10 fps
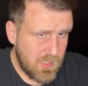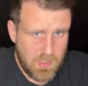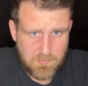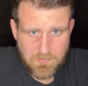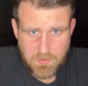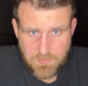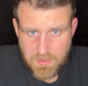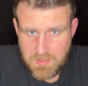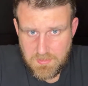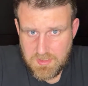Feel free
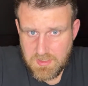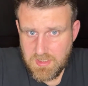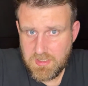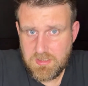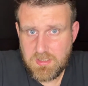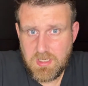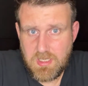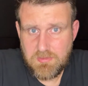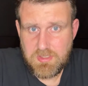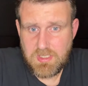to message us
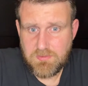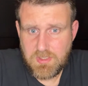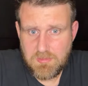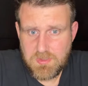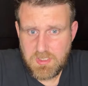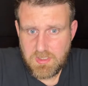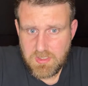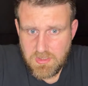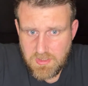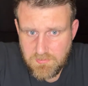if there's anything in particular you're
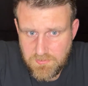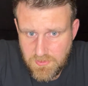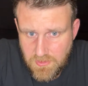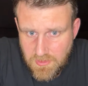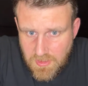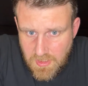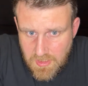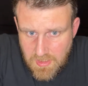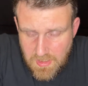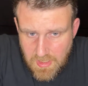looking for.
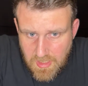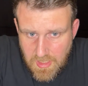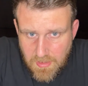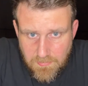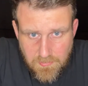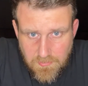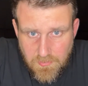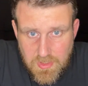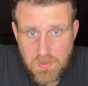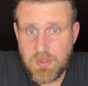We
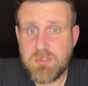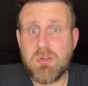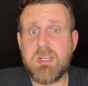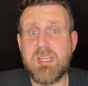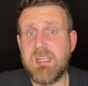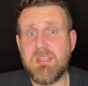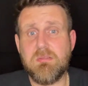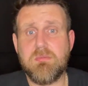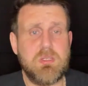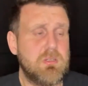can always try and get it in,
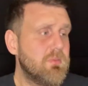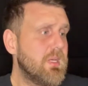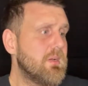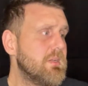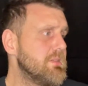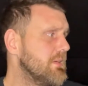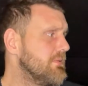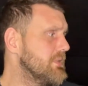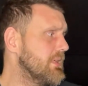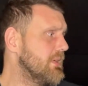you know, that kind of stuff.
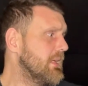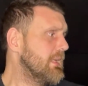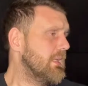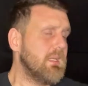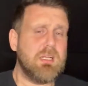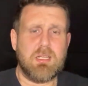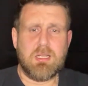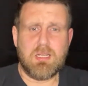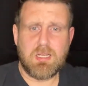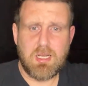So
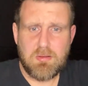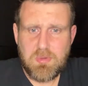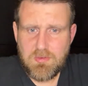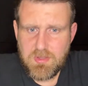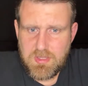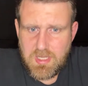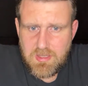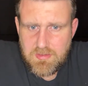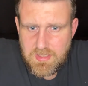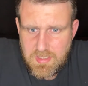but other than that,
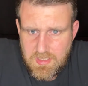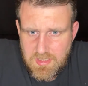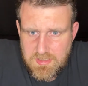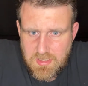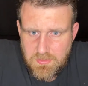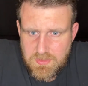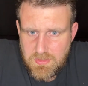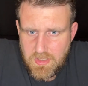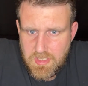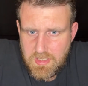unless anyone's got
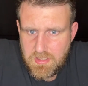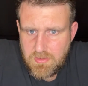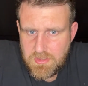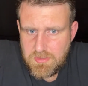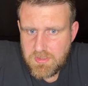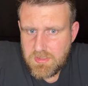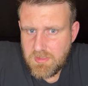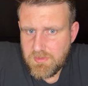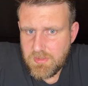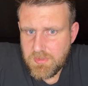any questions,
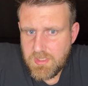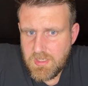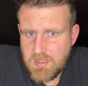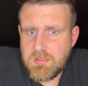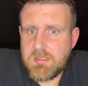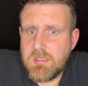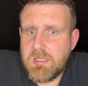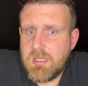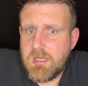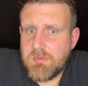anything they want to ask,
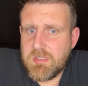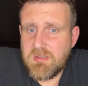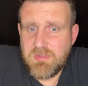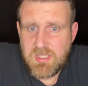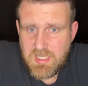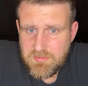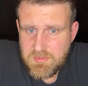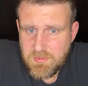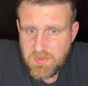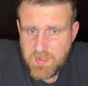which I don't think they have, it's
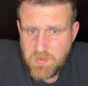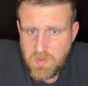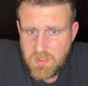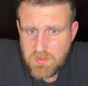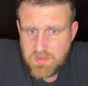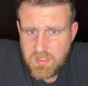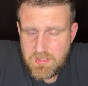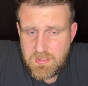been pretty quiet on there,